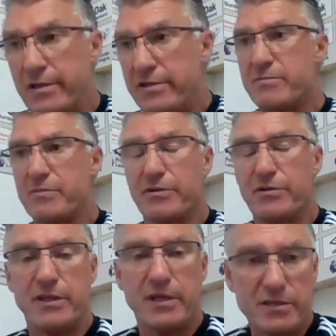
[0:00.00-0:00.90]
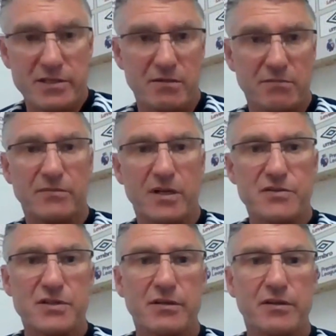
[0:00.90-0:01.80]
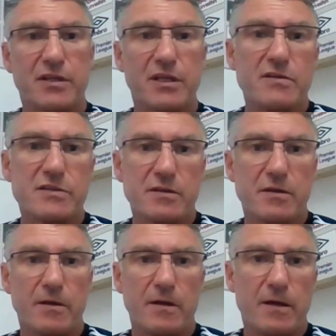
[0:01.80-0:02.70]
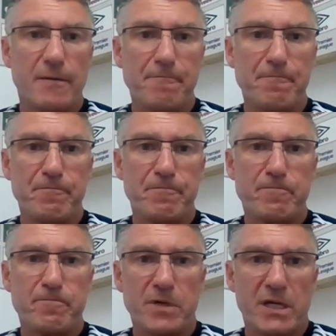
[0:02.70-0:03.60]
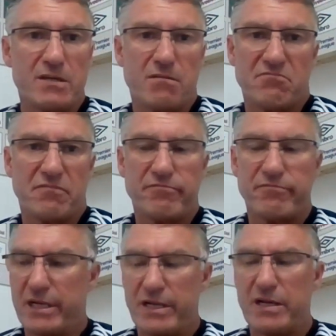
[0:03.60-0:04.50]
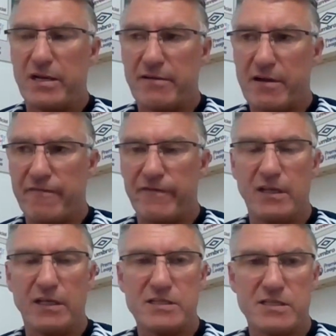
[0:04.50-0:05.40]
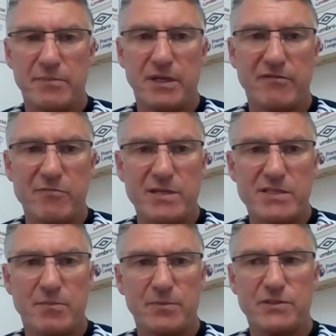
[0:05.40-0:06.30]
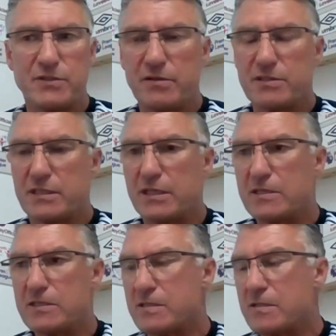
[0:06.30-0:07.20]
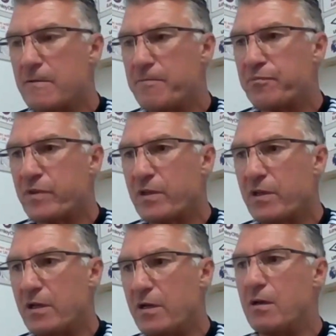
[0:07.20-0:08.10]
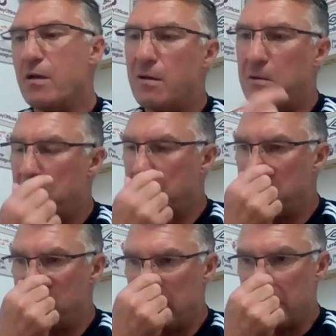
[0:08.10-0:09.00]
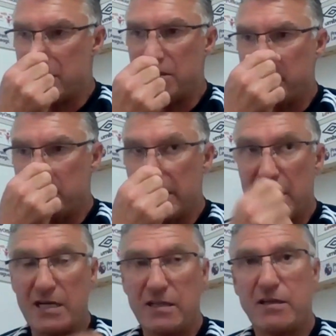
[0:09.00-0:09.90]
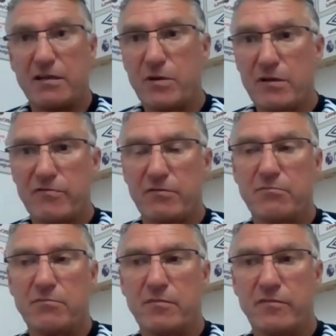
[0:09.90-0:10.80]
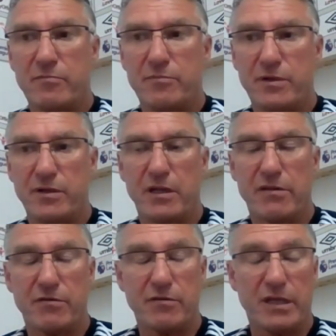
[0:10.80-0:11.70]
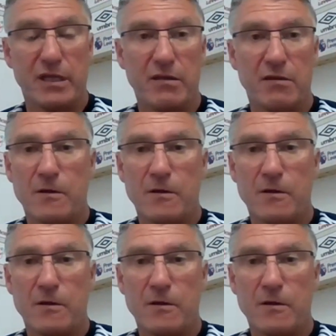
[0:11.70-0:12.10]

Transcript: some good things, some not so good things. Um, it, I, I feel it's a bit of a missed opportunity, and it's uh, that's not to take anything away from, from Burnley. I thought they,